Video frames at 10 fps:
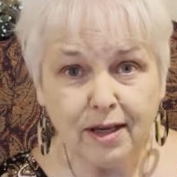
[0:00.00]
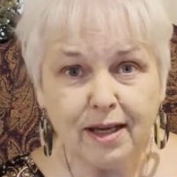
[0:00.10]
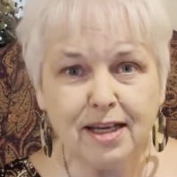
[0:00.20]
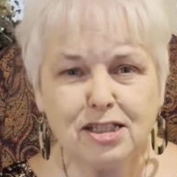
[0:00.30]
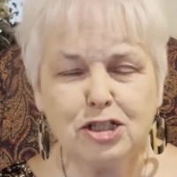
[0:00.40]

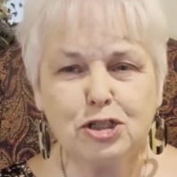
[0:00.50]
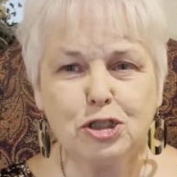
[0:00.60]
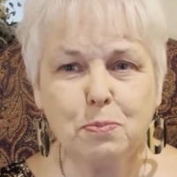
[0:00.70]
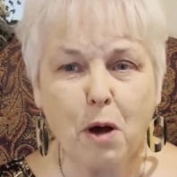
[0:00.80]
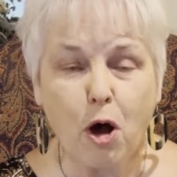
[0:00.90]
It's a
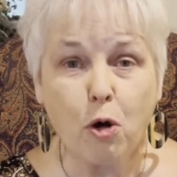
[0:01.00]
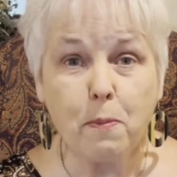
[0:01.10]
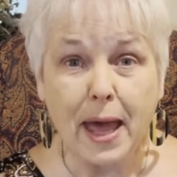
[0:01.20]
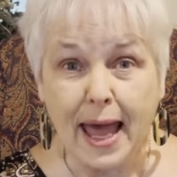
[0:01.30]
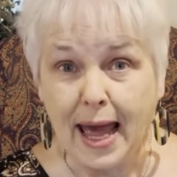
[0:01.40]
small
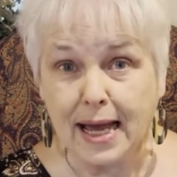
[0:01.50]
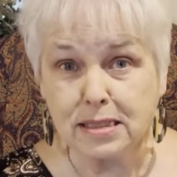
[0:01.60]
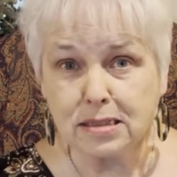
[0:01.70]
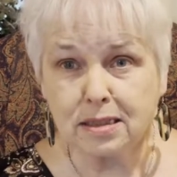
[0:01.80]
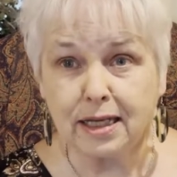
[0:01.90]

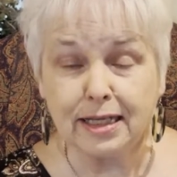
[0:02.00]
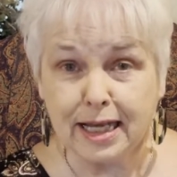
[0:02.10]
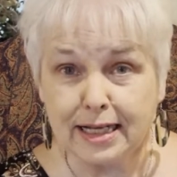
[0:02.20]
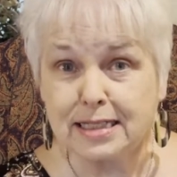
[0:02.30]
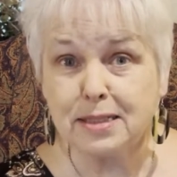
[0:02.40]
mask, and
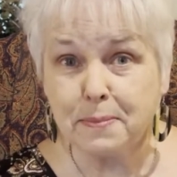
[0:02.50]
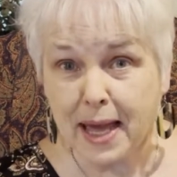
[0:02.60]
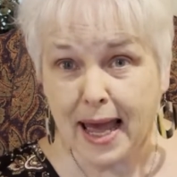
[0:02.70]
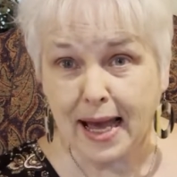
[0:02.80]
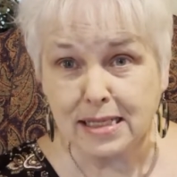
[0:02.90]
yet it's a
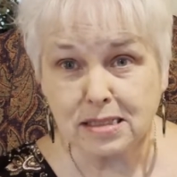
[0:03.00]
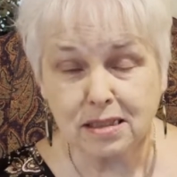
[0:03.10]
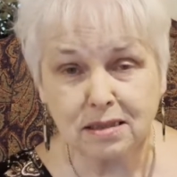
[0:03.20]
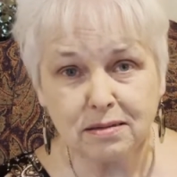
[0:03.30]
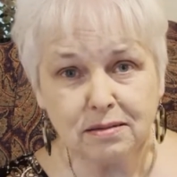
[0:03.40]
mask.